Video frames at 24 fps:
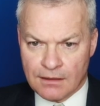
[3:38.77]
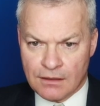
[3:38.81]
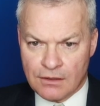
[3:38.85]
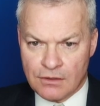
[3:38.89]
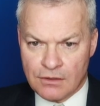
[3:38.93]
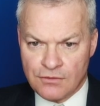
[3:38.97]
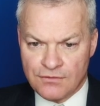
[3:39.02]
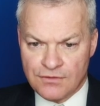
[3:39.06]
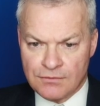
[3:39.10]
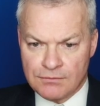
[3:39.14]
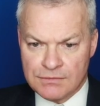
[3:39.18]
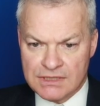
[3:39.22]

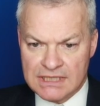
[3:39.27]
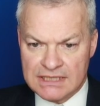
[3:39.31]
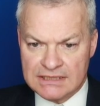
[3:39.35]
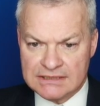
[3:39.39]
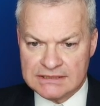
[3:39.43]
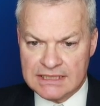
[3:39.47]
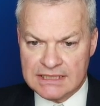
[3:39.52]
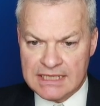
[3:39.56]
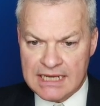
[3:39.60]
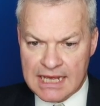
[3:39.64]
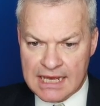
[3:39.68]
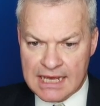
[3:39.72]
Ovum
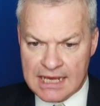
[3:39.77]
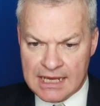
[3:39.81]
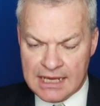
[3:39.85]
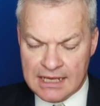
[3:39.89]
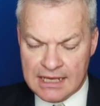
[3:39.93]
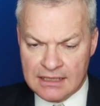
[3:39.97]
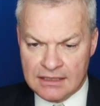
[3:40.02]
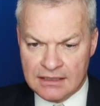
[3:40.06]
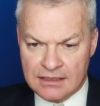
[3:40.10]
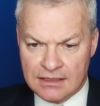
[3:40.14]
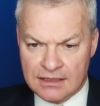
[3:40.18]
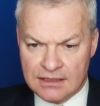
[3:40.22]
takes an
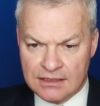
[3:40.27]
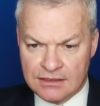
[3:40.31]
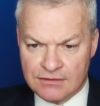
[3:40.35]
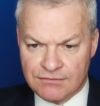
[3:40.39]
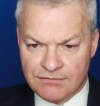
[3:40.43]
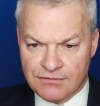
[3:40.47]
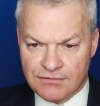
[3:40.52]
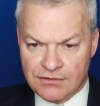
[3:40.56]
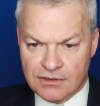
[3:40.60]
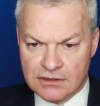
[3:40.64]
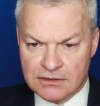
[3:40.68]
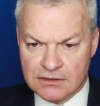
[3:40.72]
N in
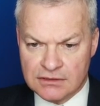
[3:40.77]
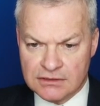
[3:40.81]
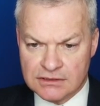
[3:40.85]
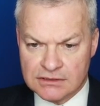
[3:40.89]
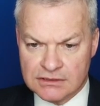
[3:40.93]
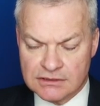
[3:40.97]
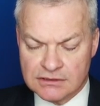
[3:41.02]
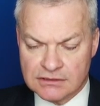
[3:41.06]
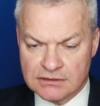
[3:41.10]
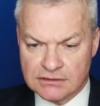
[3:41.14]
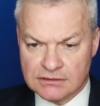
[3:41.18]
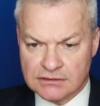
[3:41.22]

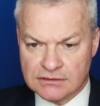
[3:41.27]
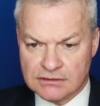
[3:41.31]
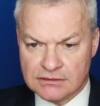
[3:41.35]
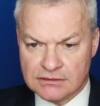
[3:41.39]
front.